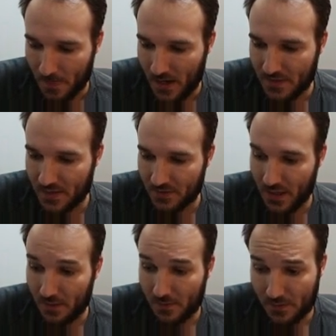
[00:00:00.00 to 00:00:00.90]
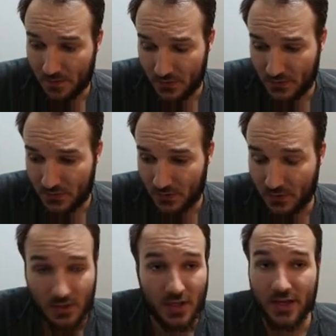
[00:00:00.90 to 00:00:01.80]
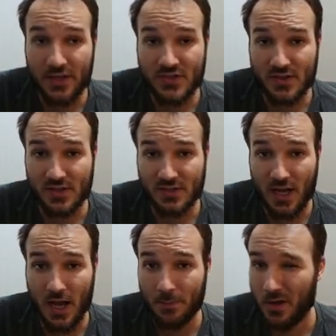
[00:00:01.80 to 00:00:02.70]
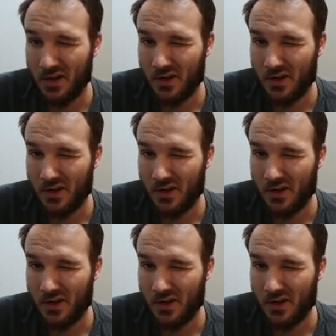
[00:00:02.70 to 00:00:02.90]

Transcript: I think that this isn't the top.